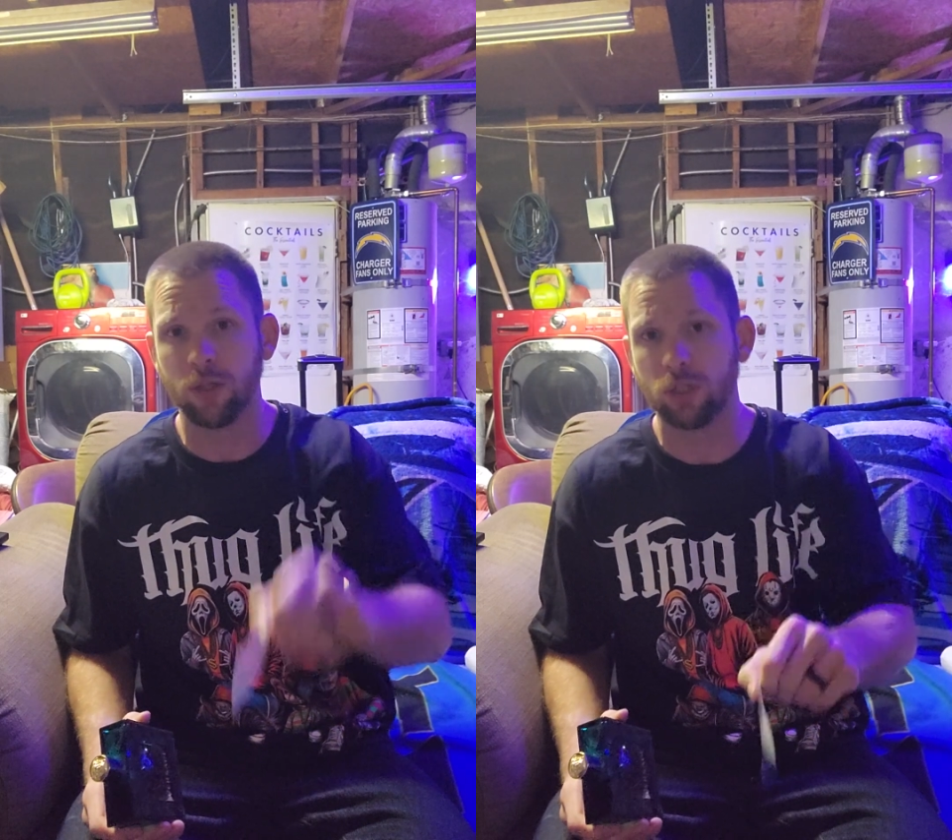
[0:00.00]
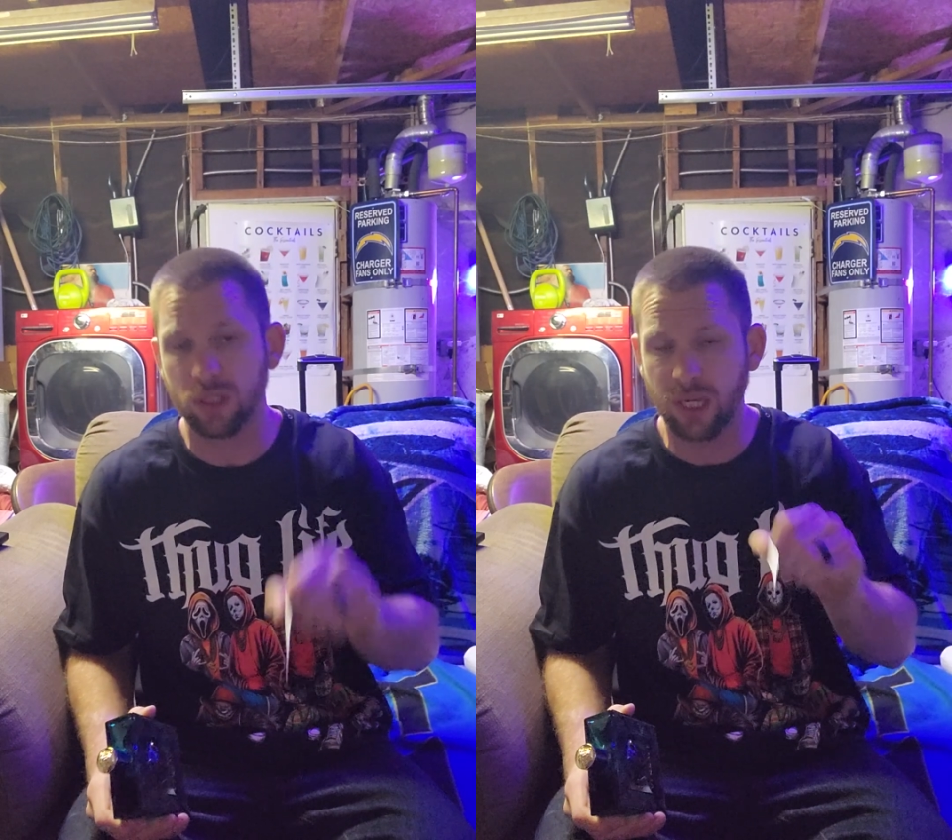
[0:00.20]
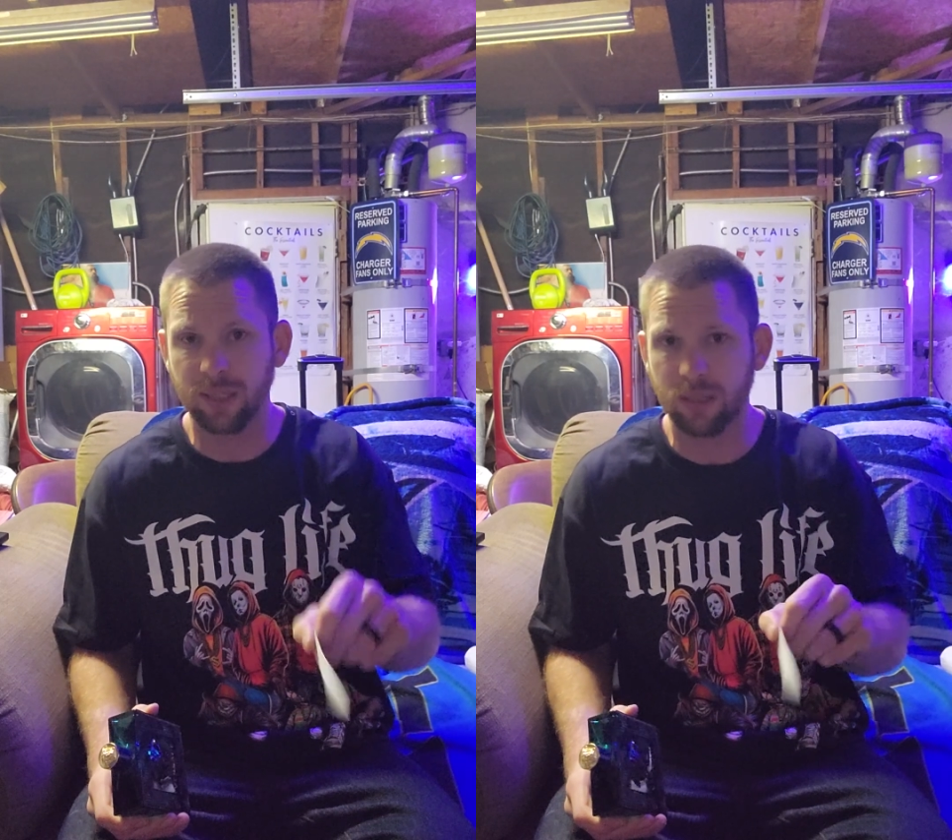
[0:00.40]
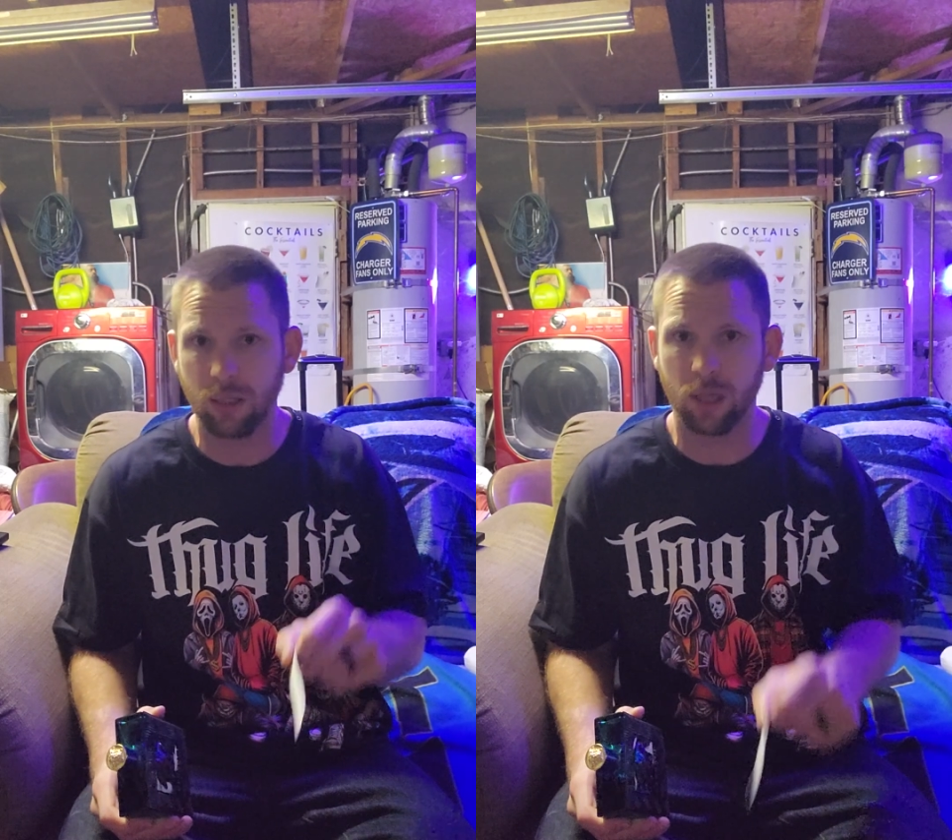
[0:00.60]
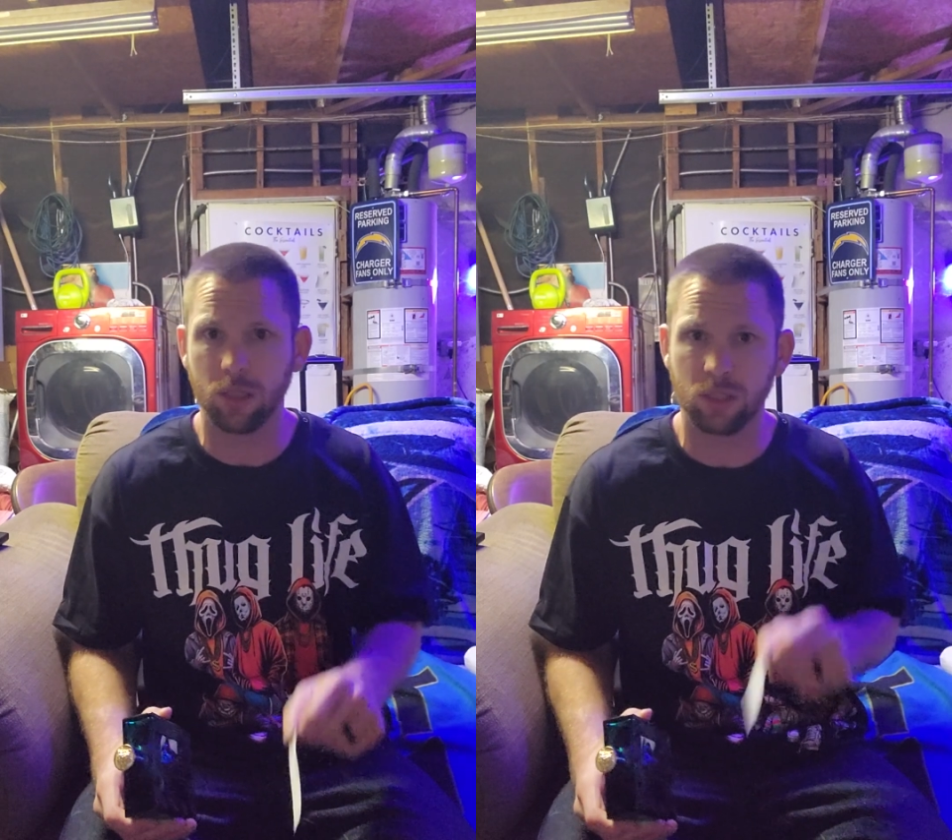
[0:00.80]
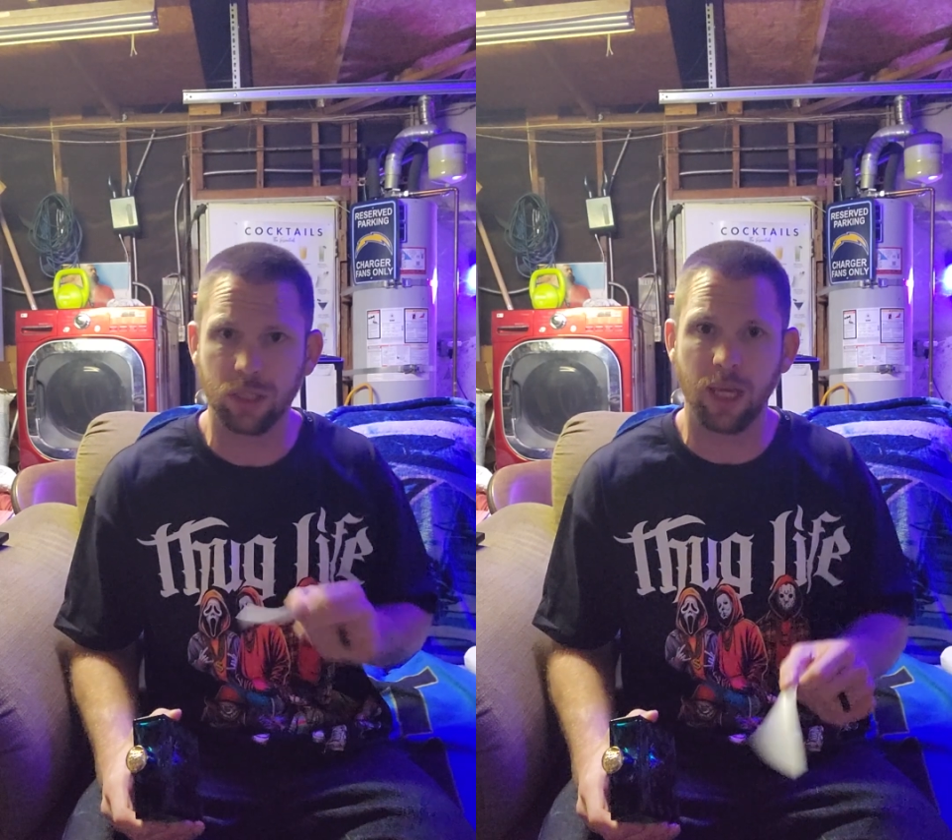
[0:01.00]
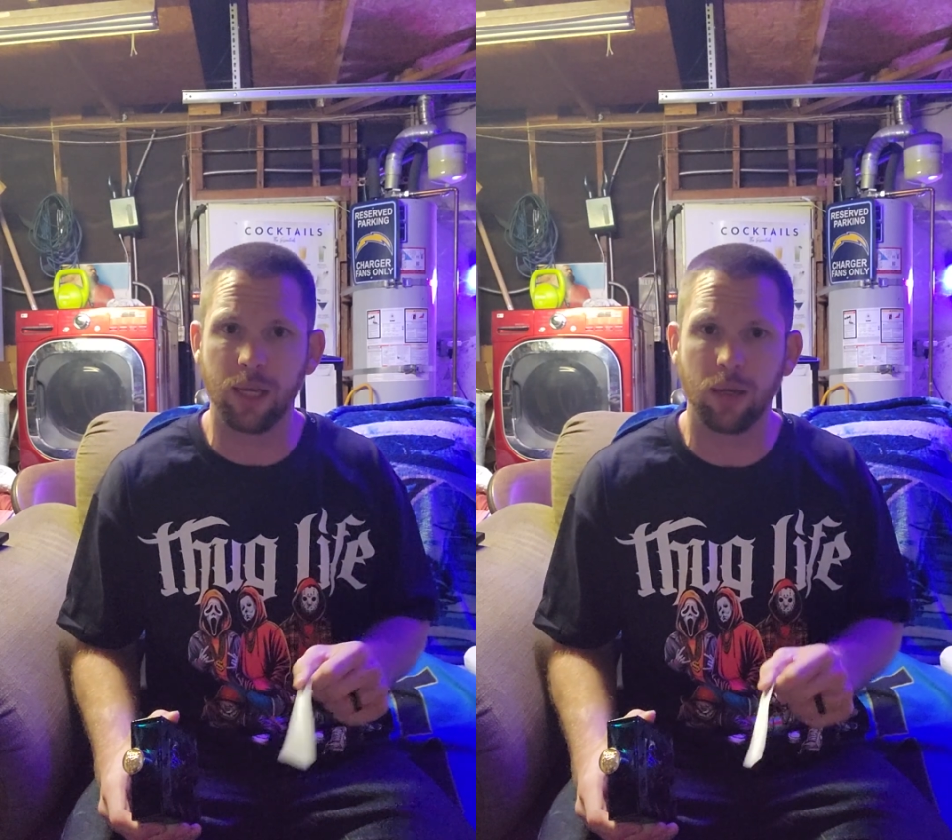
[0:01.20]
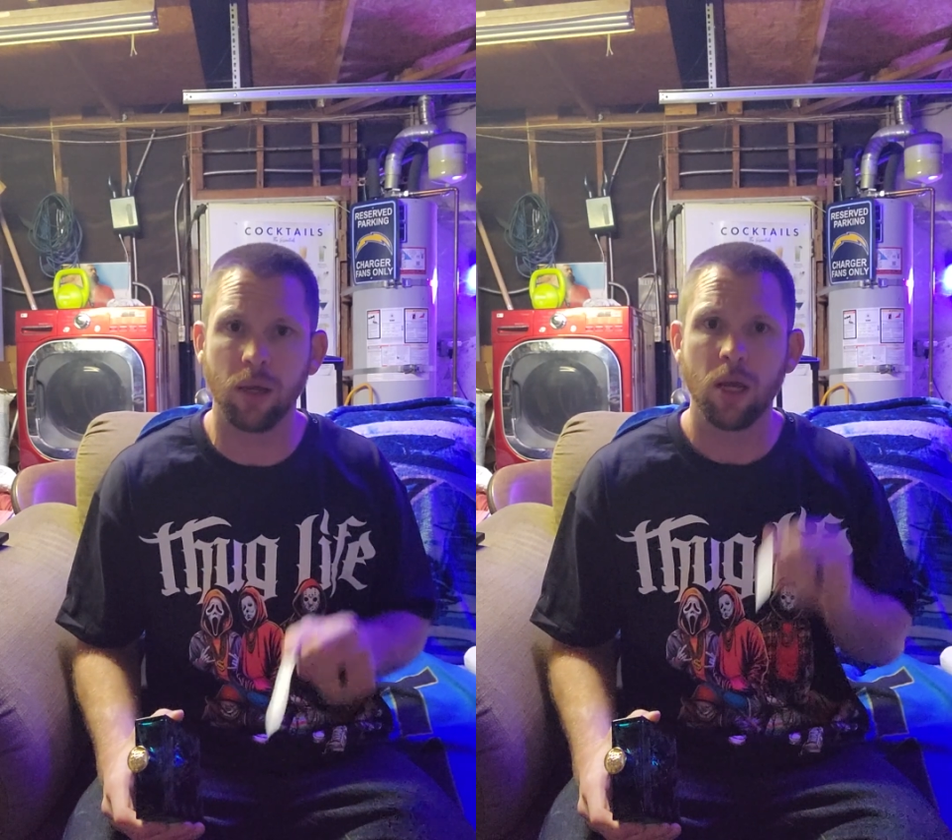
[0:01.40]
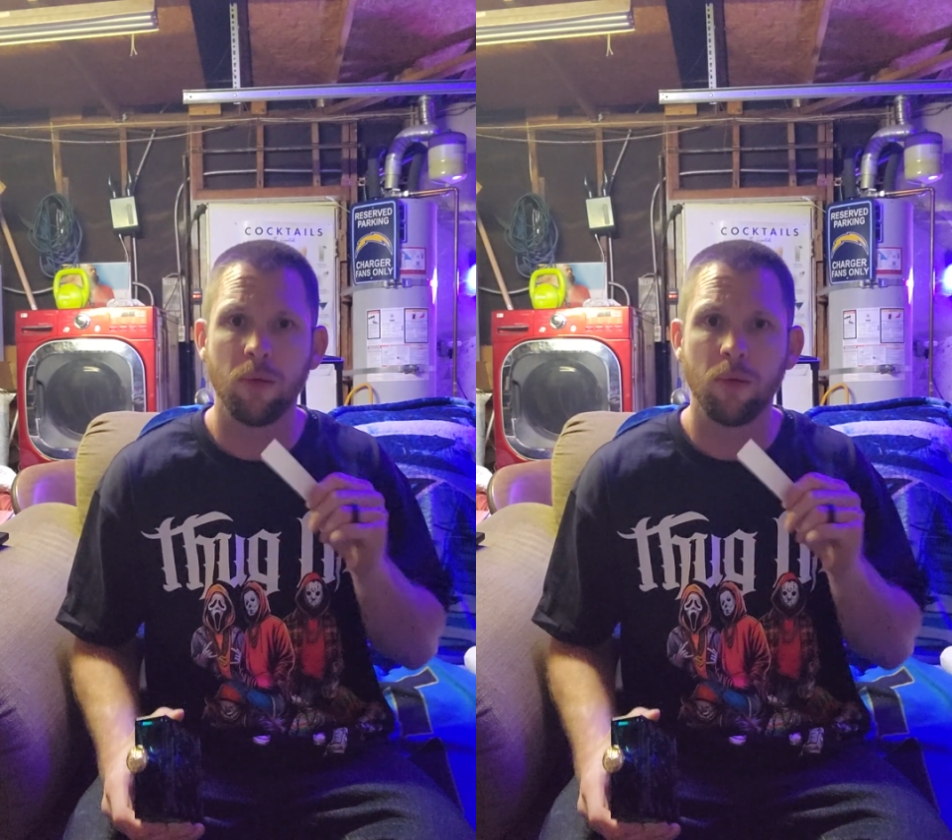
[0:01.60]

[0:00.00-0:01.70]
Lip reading: You should test it on your skin.